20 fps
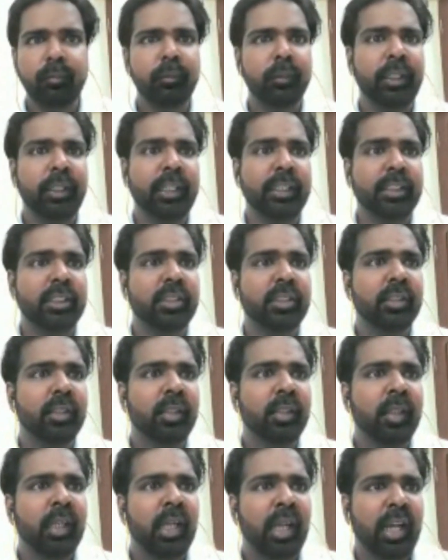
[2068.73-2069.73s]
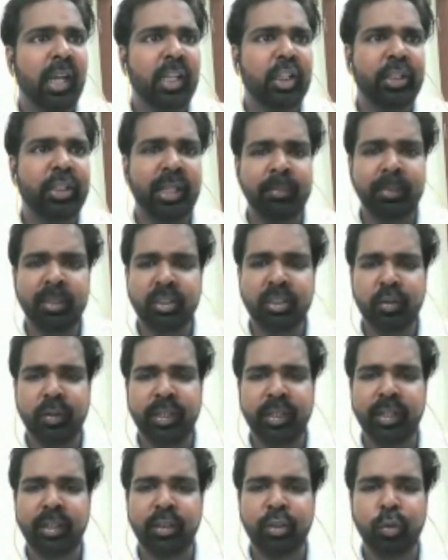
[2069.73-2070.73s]
Yes, I'll share my
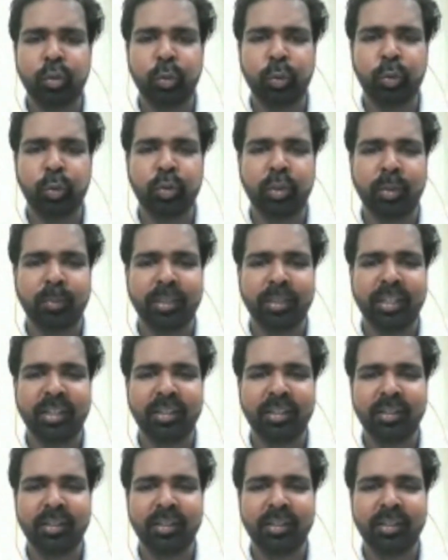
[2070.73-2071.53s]
screen and show you something.